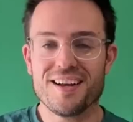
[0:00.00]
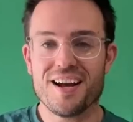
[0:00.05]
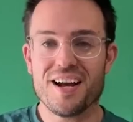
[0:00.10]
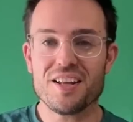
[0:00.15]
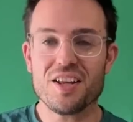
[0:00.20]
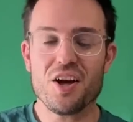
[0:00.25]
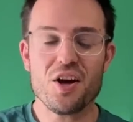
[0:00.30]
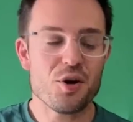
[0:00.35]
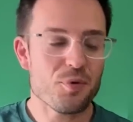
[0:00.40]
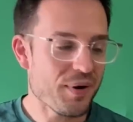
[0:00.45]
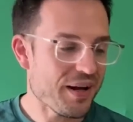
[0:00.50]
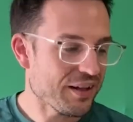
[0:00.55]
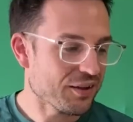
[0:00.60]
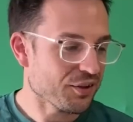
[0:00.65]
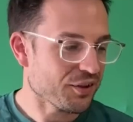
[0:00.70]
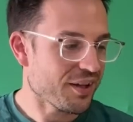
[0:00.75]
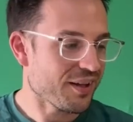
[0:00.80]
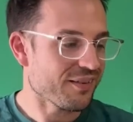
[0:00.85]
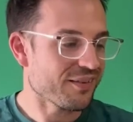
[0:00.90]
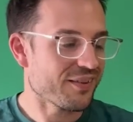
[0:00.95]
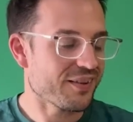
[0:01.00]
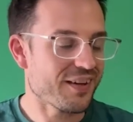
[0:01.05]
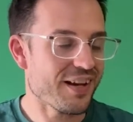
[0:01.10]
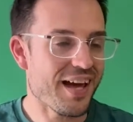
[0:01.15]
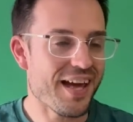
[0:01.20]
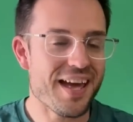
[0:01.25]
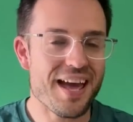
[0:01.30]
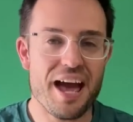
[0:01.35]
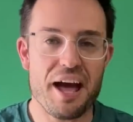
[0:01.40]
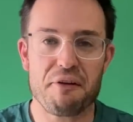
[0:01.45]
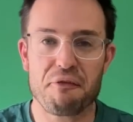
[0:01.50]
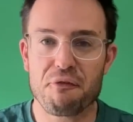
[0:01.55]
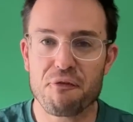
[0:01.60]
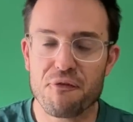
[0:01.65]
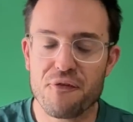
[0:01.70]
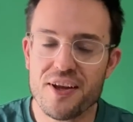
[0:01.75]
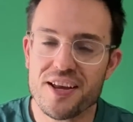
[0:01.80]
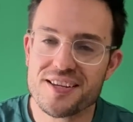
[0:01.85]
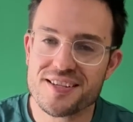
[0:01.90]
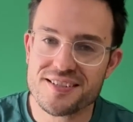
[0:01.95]
Hello, we are looking today
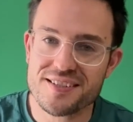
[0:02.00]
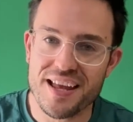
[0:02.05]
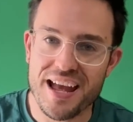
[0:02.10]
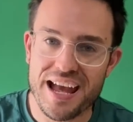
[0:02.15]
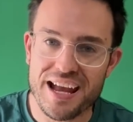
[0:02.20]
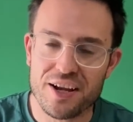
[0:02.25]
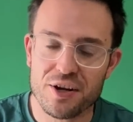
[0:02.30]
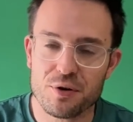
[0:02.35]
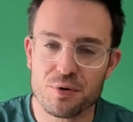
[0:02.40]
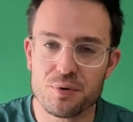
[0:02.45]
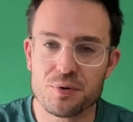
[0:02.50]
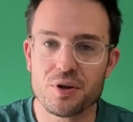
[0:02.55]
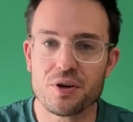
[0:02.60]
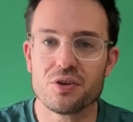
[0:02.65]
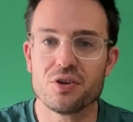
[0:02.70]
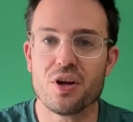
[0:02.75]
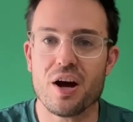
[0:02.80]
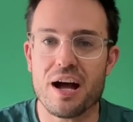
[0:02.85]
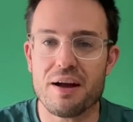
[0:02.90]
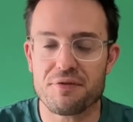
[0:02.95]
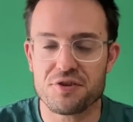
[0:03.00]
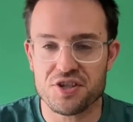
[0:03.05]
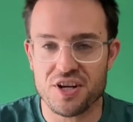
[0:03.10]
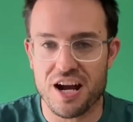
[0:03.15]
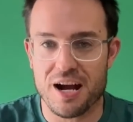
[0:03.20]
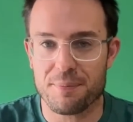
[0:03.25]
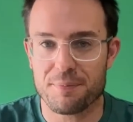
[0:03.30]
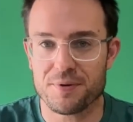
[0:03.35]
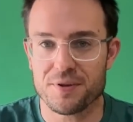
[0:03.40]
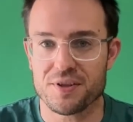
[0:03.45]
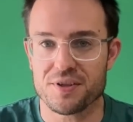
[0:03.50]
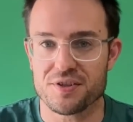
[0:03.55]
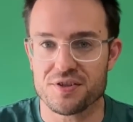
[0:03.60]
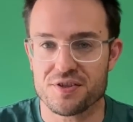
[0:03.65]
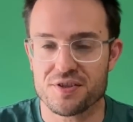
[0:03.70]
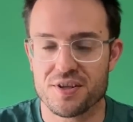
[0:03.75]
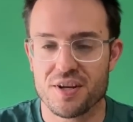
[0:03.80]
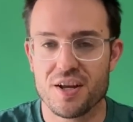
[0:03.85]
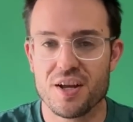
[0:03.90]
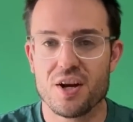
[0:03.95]
at fixed angled knife
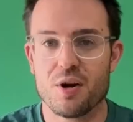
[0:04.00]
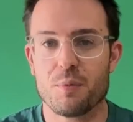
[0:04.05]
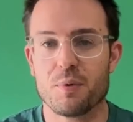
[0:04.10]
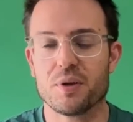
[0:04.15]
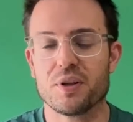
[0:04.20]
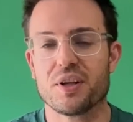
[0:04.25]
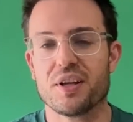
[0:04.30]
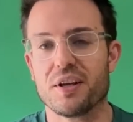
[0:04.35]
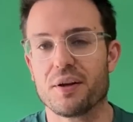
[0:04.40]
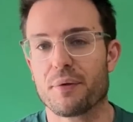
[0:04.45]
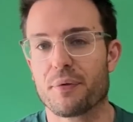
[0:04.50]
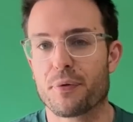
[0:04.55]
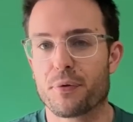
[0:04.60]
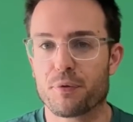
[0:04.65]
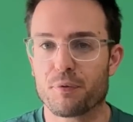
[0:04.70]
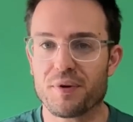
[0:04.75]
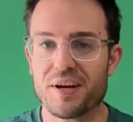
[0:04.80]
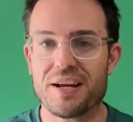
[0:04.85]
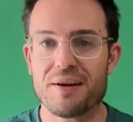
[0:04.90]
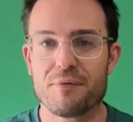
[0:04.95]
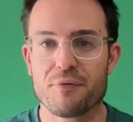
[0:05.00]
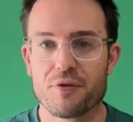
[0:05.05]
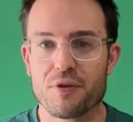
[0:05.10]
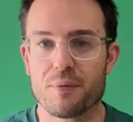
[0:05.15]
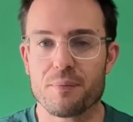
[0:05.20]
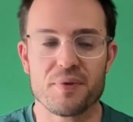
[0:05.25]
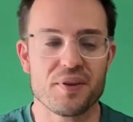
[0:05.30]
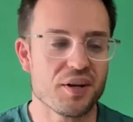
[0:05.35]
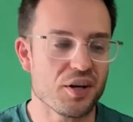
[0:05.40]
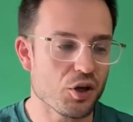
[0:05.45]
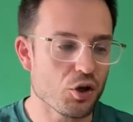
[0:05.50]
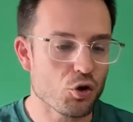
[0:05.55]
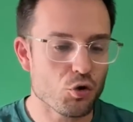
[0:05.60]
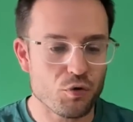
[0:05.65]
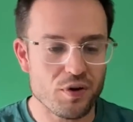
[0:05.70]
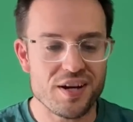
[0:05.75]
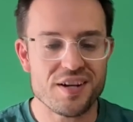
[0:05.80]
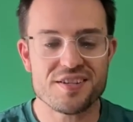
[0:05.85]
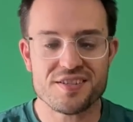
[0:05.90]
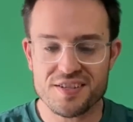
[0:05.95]
sharpeners. We're looking at three of them that
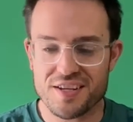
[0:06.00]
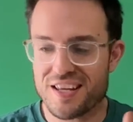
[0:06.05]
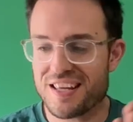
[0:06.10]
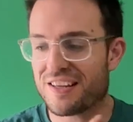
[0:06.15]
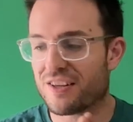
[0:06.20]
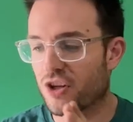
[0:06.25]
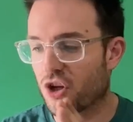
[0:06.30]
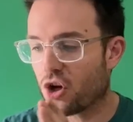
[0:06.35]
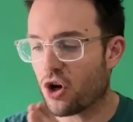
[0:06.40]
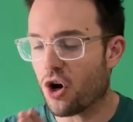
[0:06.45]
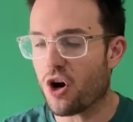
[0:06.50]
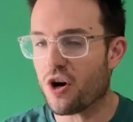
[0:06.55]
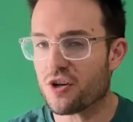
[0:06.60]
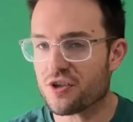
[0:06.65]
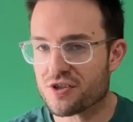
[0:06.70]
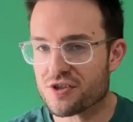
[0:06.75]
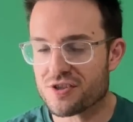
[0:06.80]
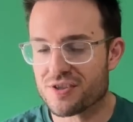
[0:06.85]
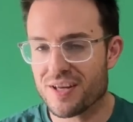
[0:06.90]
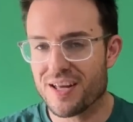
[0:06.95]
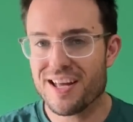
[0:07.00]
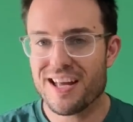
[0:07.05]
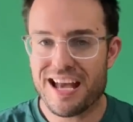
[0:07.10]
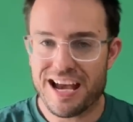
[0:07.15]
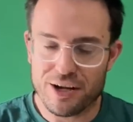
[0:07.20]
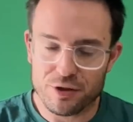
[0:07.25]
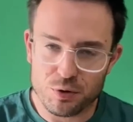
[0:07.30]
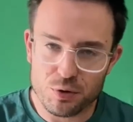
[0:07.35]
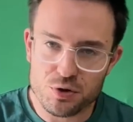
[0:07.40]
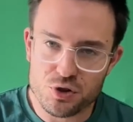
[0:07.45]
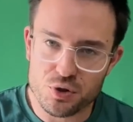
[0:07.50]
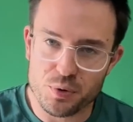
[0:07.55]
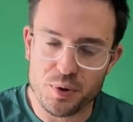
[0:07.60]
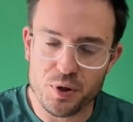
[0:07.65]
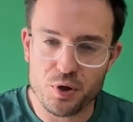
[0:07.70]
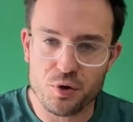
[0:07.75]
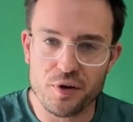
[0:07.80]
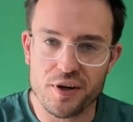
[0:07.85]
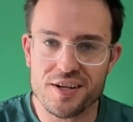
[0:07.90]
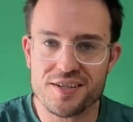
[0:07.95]
increased in cost and also
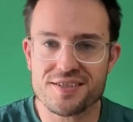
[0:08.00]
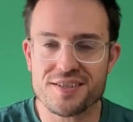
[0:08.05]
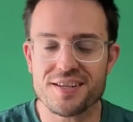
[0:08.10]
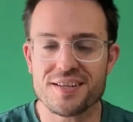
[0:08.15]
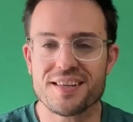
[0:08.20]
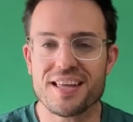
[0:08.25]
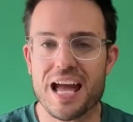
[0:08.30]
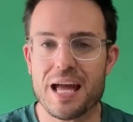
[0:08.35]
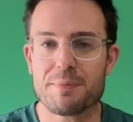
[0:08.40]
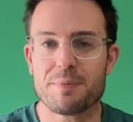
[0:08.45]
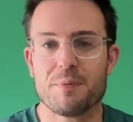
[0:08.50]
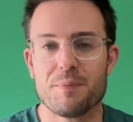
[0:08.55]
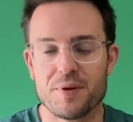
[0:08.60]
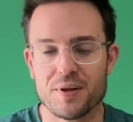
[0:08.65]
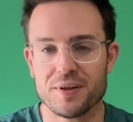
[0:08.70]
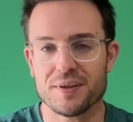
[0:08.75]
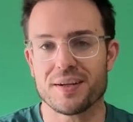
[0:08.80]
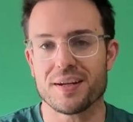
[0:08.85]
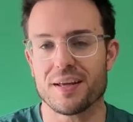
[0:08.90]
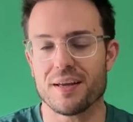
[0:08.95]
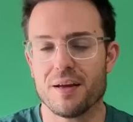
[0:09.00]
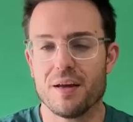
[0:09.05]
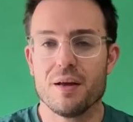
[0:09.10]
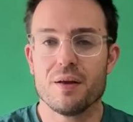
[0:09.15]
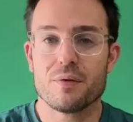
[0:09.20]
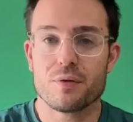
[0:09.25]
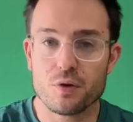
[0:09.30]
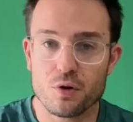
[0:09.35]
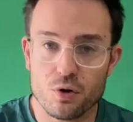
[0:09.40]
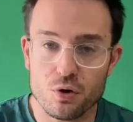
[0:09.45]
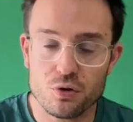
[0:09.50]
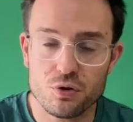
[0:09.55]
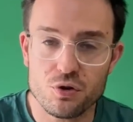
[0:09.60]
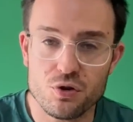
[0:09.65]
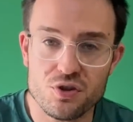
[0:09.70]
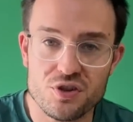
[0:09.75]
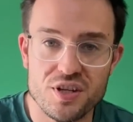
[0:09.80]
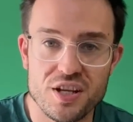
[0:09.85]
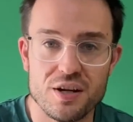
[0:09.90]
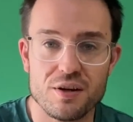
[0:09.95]
increased in capability. The good
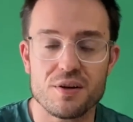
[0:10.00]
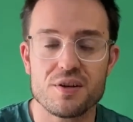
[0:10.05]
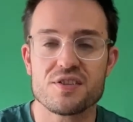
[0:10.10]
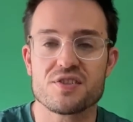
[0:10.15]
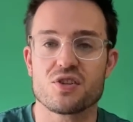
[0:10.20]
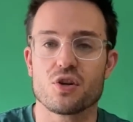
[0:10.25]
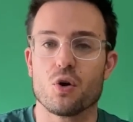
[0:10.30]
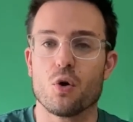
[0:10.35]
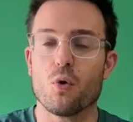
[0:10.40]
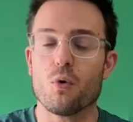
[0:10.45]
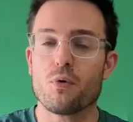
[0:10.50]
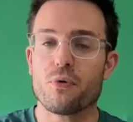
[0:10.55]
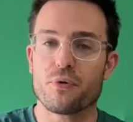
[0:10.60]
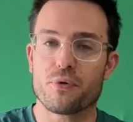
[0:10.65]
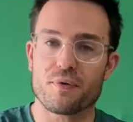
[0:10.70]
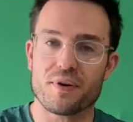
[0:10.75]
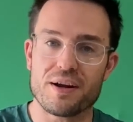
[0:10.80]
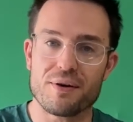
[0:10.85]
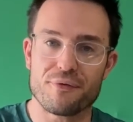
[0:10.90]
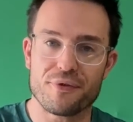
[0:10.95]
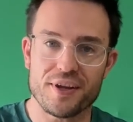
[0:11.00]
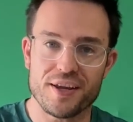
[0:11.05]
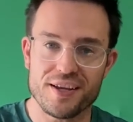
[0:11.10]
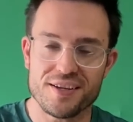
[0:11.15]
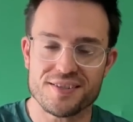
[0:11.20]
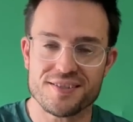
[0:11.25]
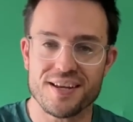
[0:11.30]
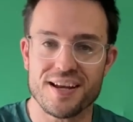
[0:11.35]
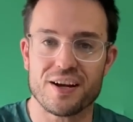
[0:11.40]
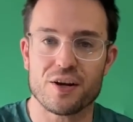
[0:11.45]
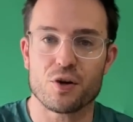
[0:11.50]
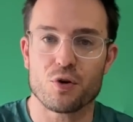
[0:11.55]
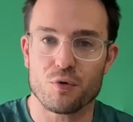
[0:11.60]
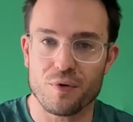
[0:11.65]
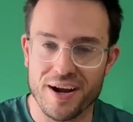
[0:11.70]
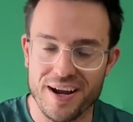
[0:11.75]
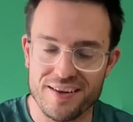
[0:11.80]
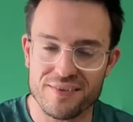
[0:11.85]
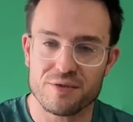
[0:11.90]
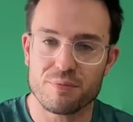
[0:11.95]
news here is that all three of these are
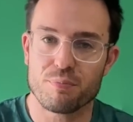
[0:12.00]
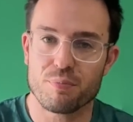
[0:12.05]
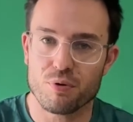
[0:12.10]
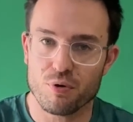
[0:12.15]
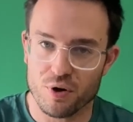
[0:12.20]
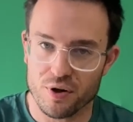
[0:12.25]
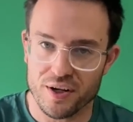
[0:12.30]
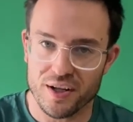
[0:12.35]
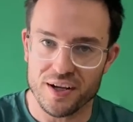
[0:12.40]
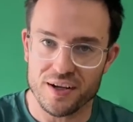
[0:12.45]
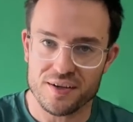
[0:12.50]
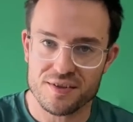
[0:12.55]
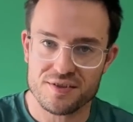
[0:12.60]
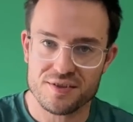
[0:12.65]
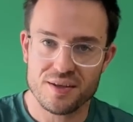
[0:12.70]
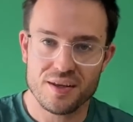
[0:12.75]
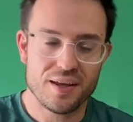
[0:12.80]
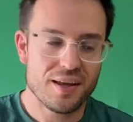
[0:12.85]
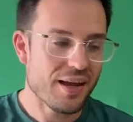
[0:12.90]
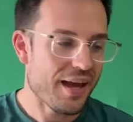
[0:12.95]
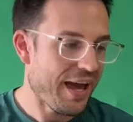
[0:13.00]
great products.